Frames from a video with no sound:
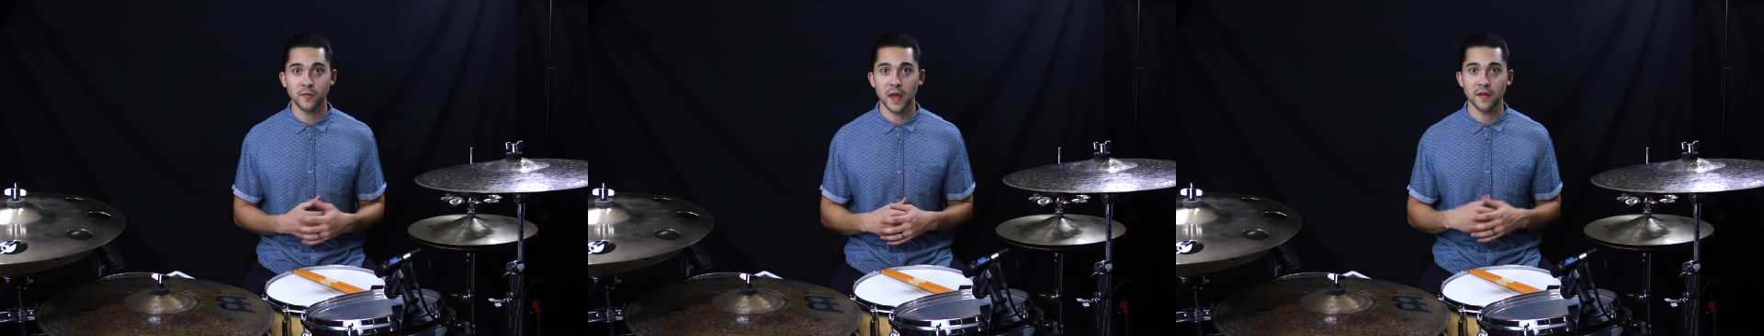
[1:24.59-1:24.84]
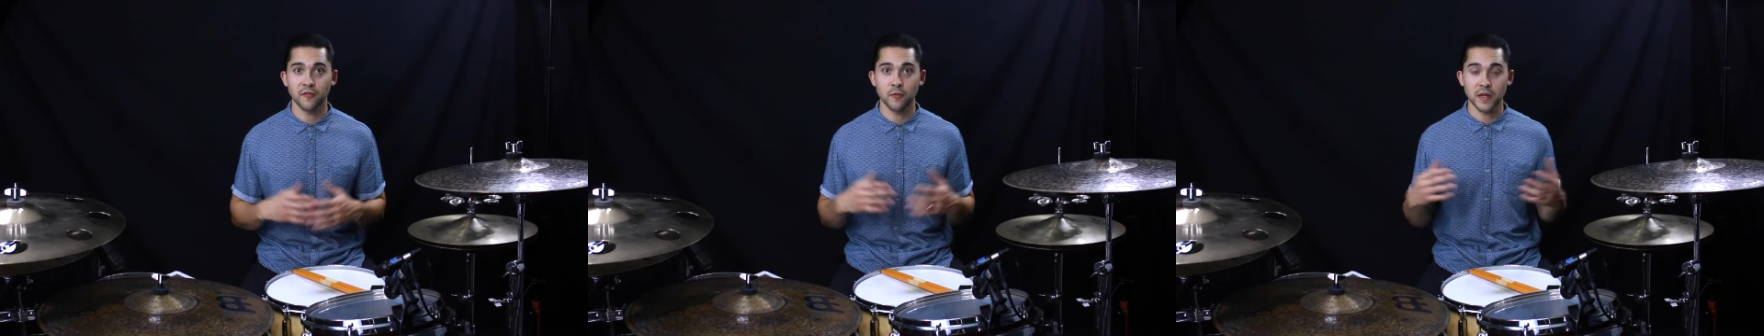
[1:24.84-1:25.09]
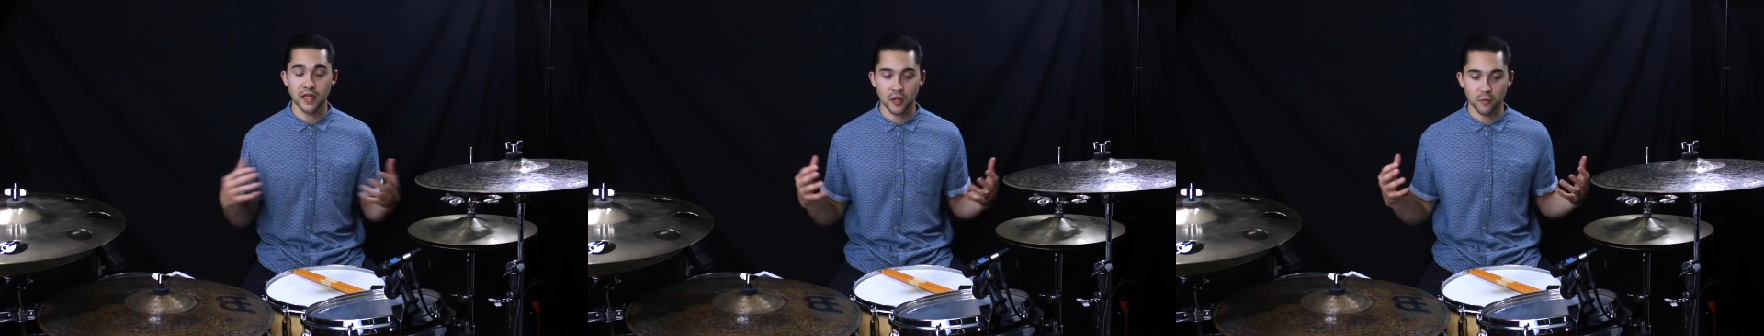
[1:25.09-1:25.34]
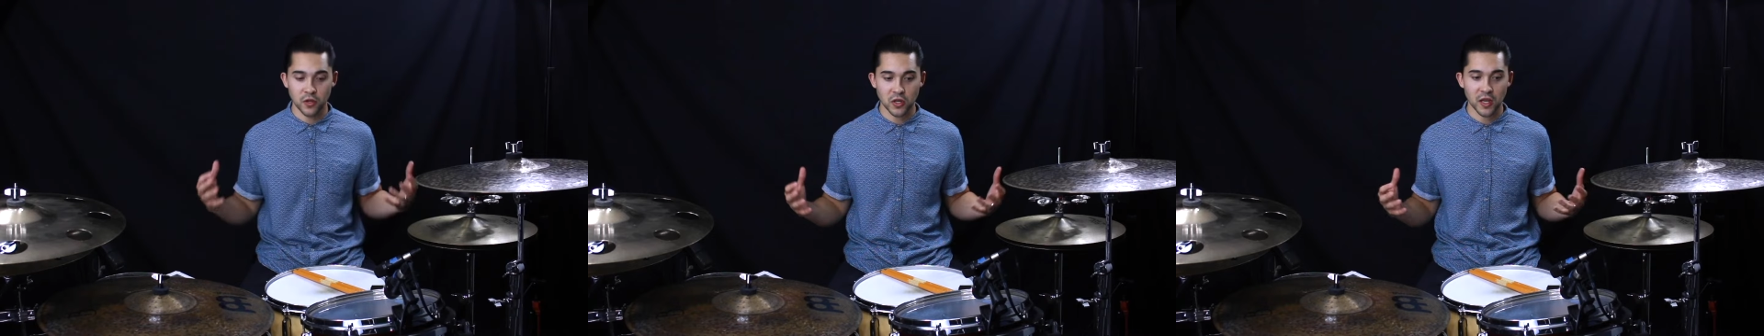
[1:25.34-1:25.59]
and for me to
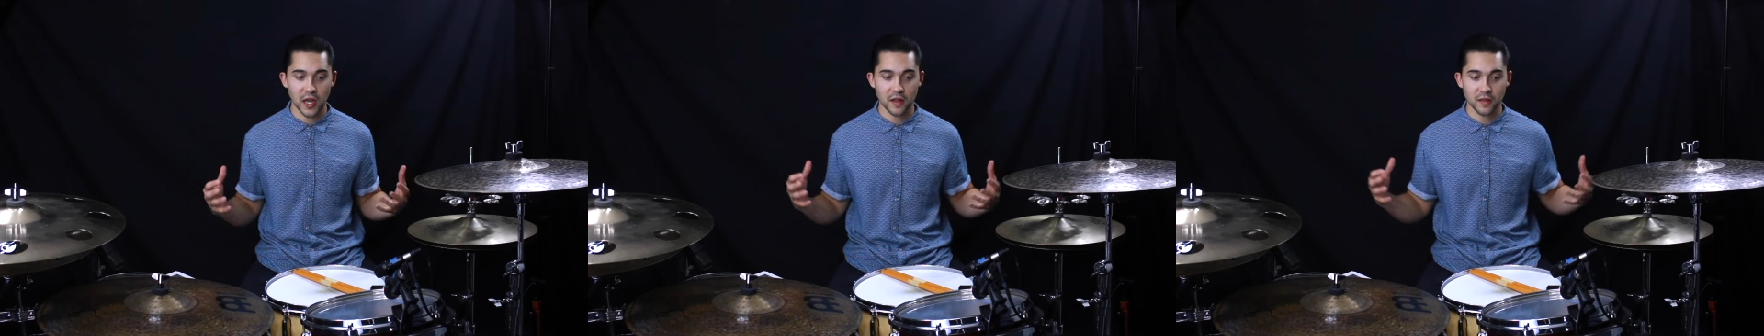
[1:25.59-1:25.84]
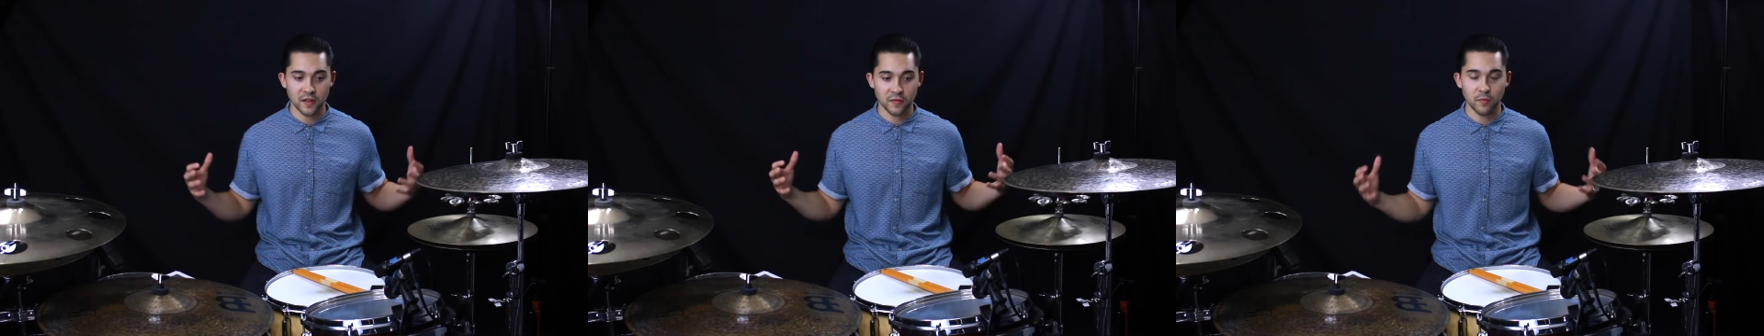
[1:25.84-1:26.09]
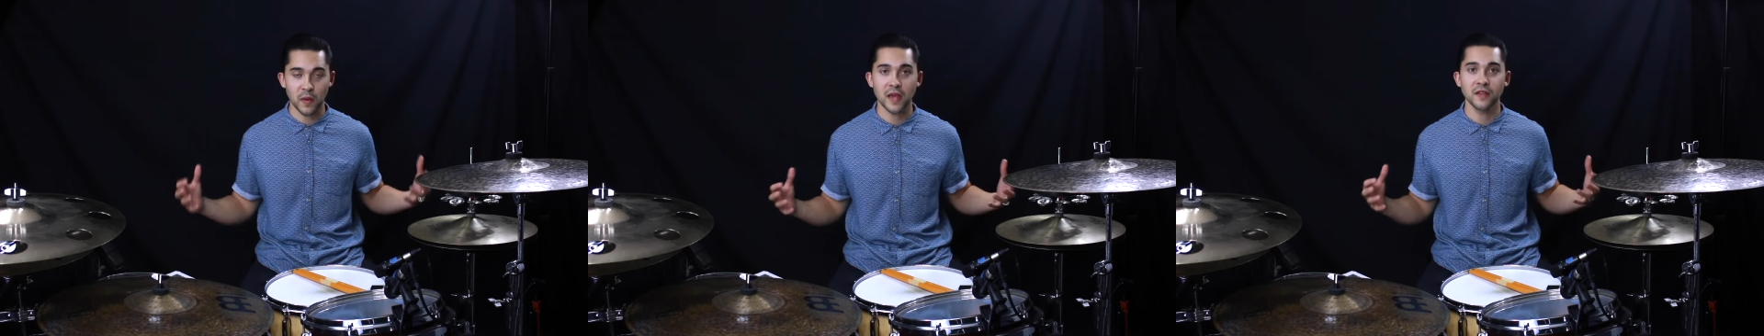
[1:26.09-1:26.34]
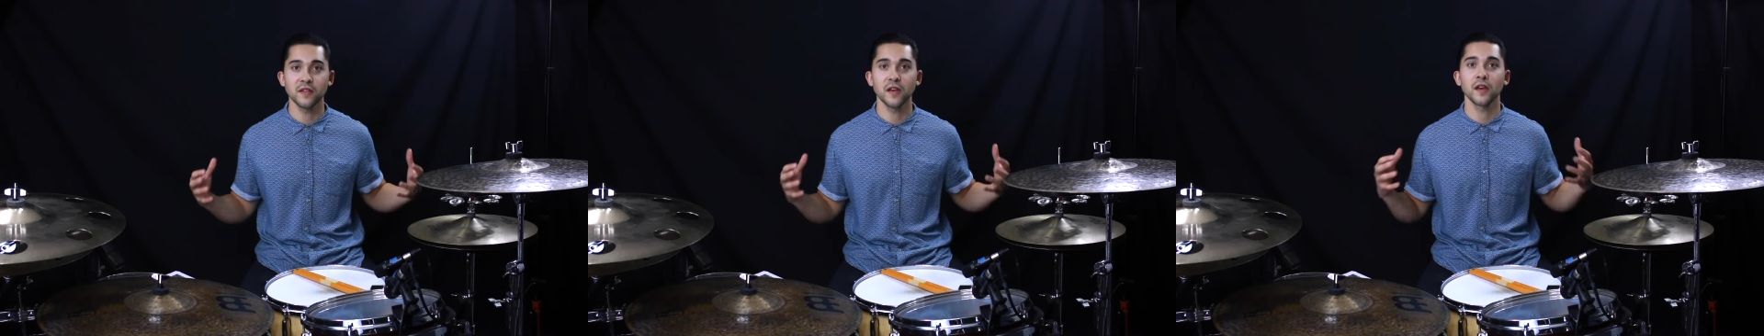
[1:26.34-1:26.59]
communicate these
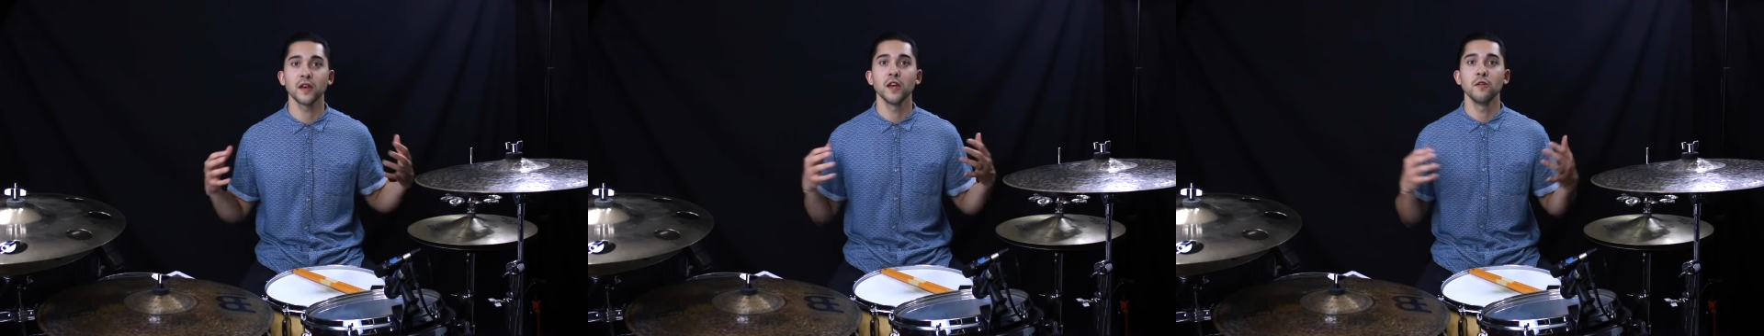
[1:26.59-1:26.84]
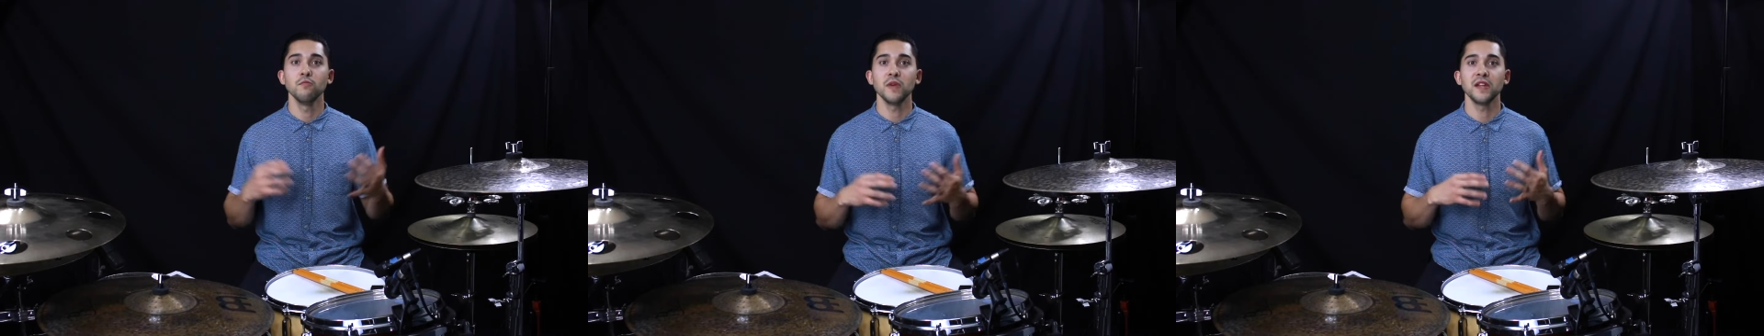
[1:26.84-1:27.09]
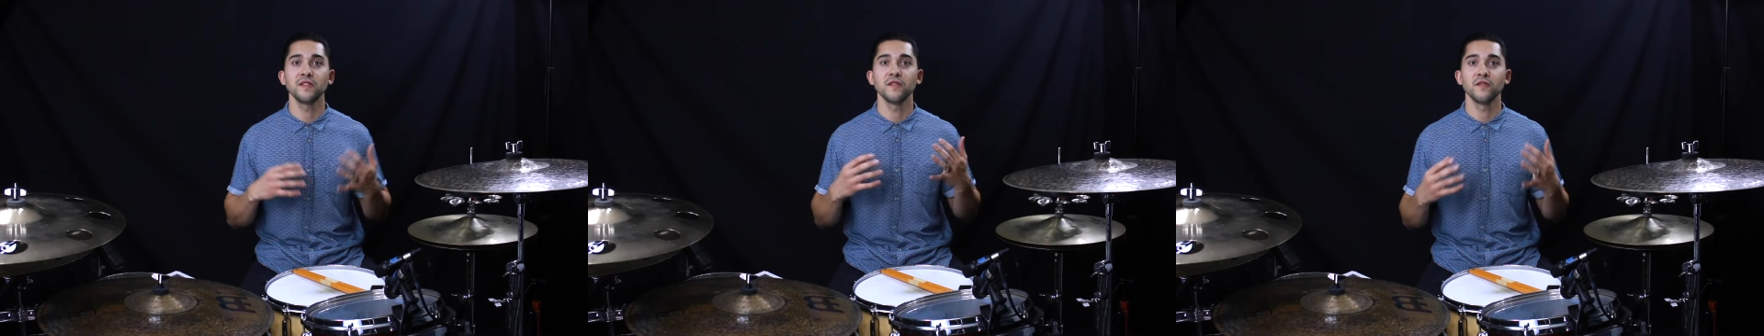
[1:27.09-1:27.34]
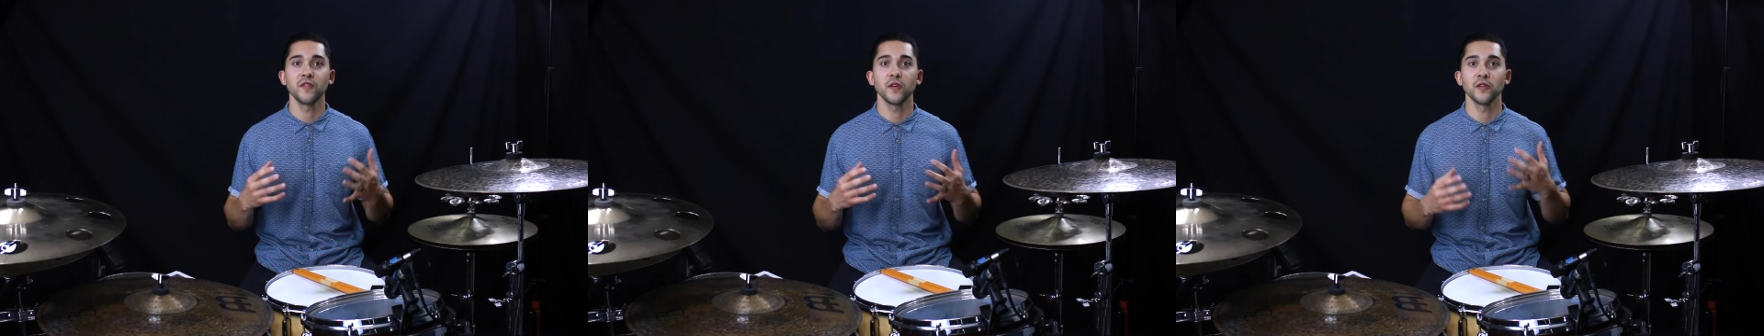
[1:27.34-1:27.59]
basic beats and
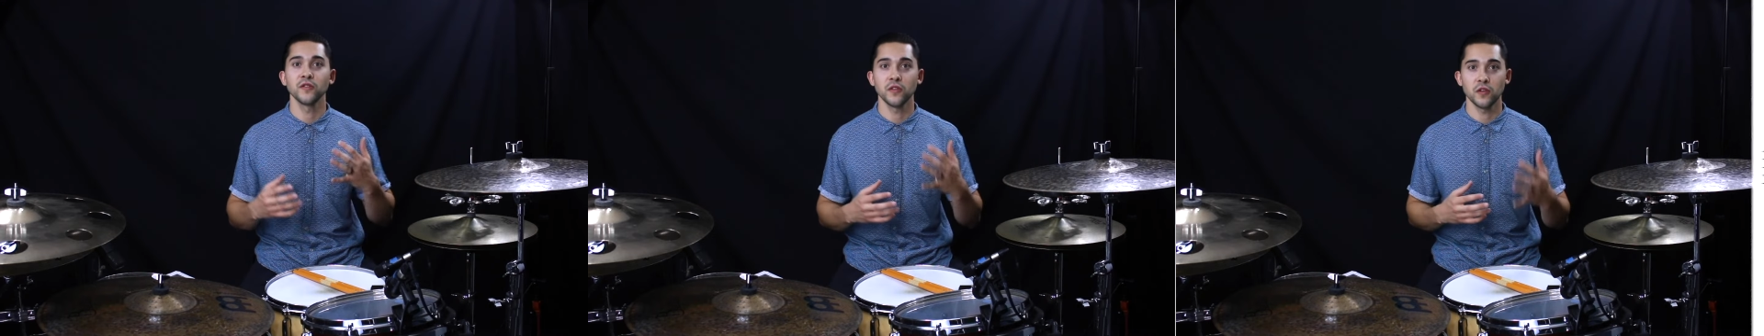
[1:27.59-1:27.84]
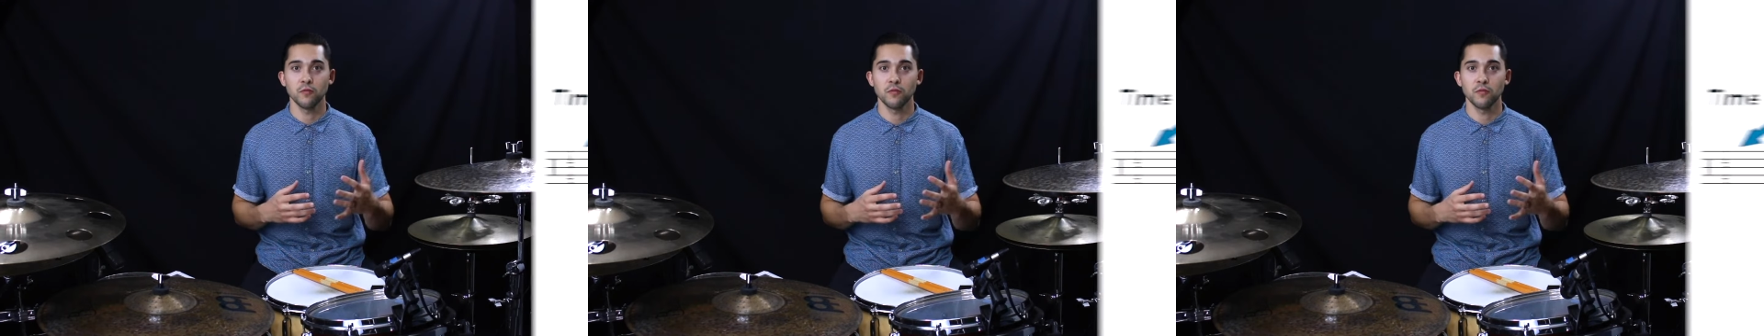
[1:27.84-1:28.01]
fills to you